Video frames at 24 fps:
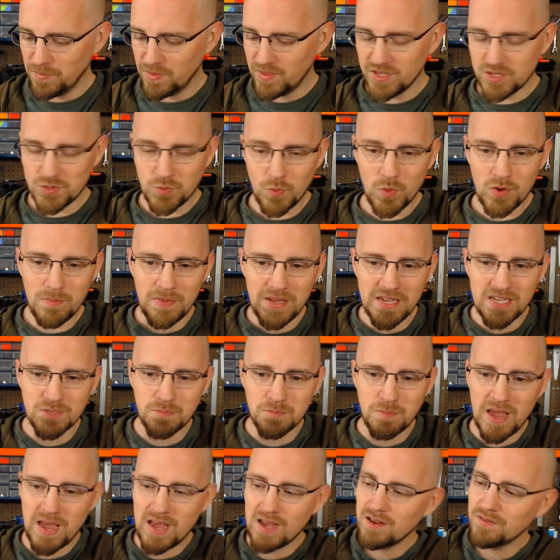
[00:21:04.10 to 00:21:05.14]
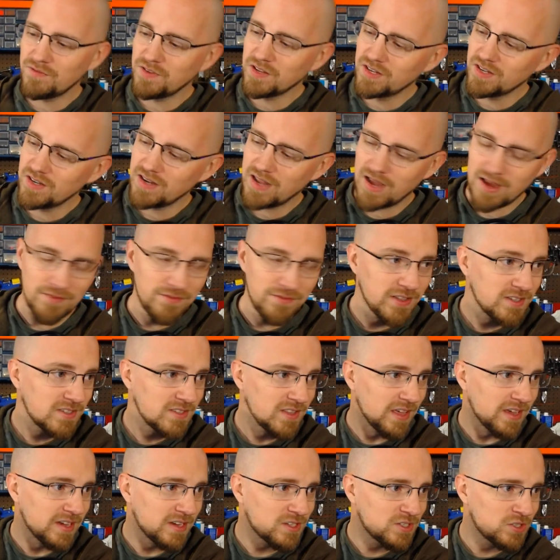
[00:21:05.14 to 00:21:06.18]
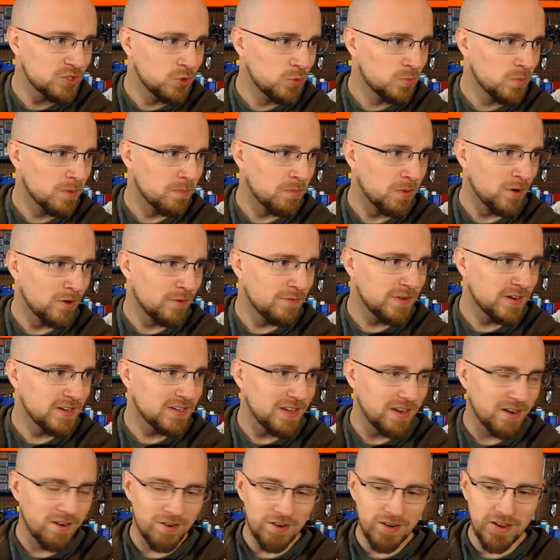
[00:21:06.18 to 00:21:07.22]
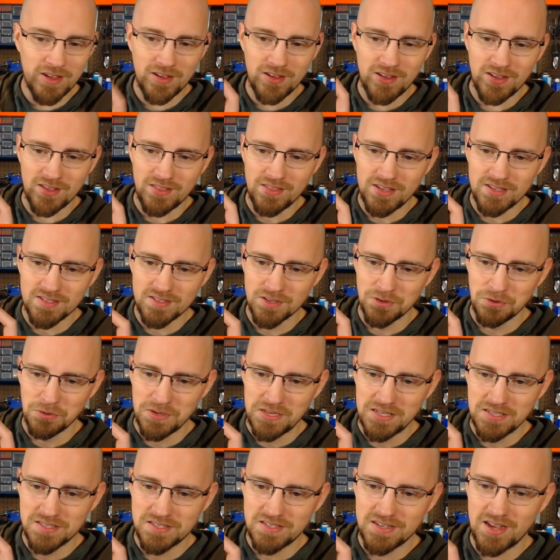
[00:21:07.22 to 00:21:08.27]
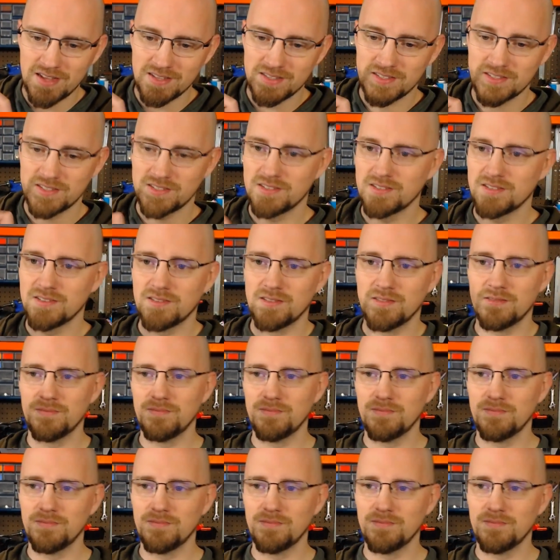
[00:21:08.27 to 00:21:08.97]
this wouldn't be as bad if you didn't have this like super perfect area in these little insets.